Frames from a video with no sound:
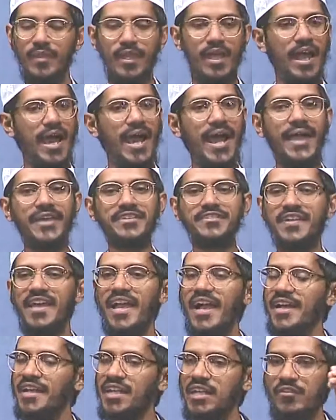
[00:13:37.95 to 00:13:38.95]
I say, I
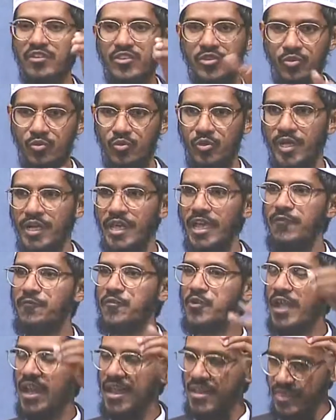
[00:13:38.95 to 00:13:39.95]
agree with you. If you
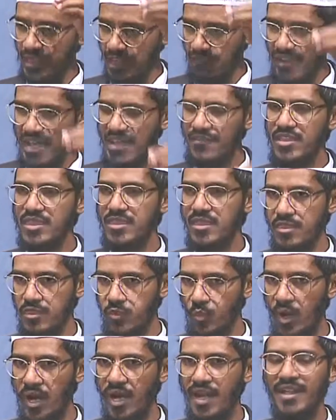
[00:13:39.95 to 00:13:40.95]
can survive in this
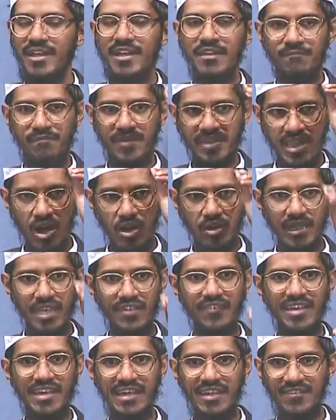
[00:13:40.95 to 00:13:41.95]
world without
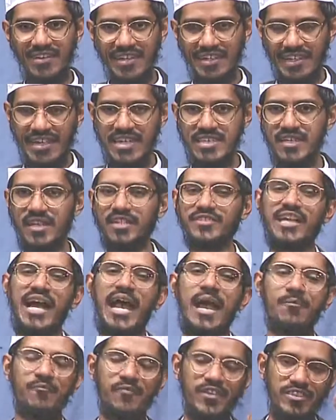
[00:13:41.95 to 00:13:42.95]
killing living creatures, I
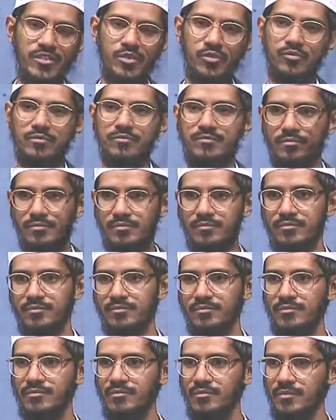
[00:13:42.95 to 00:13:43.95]
am with you.
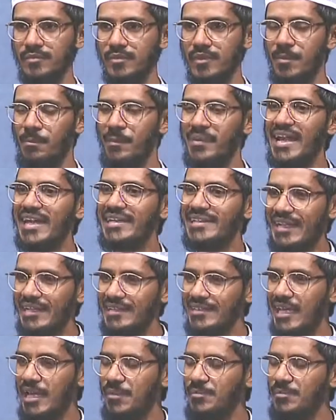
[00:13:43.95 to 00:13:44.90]
But I tell them,